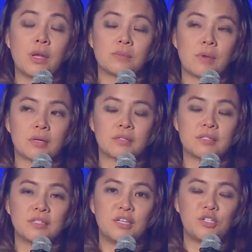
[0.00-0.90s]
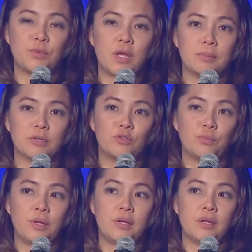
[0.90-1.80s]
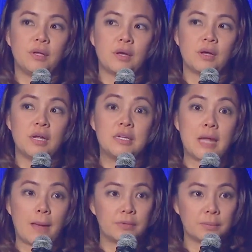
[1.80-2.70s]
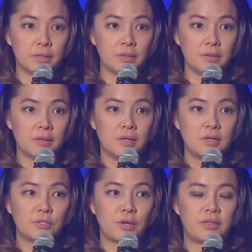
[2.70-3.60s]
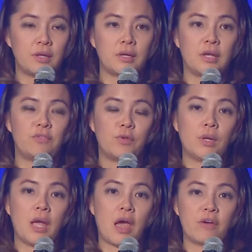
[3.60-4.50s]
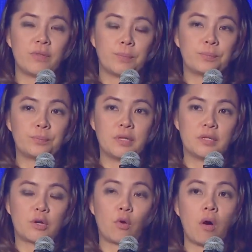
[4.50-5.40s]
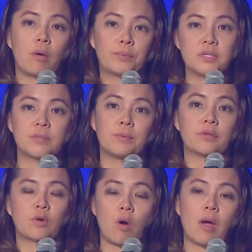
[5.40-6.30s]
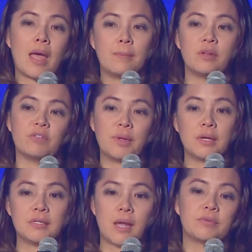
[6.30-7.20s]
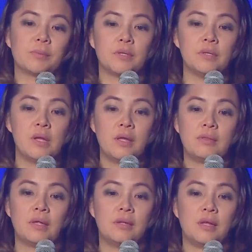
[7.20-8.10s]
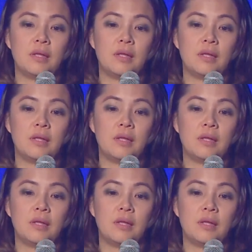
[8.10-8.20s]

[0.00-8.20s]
as marketers need to be able to be adaptable. So I think if you have the core principle or the core habit of being adaptable, then,